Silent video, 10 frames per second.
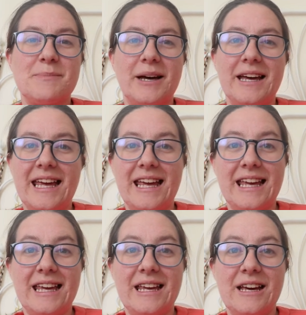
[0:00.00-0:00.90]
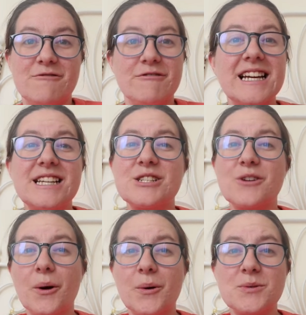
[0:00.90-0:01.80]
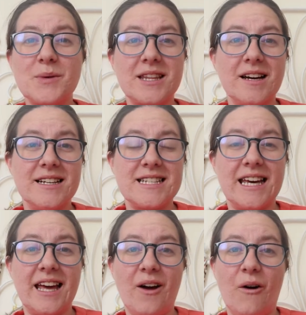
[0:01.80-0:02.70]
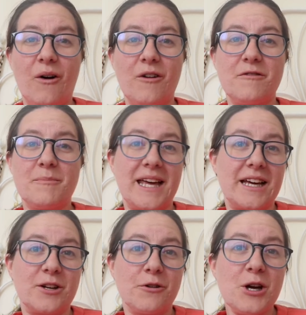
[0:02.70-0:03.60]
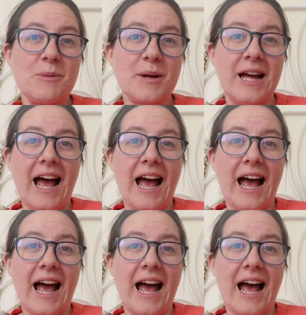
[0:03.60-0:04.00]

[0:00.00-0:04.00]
but he really struggled with the idea of being in a group.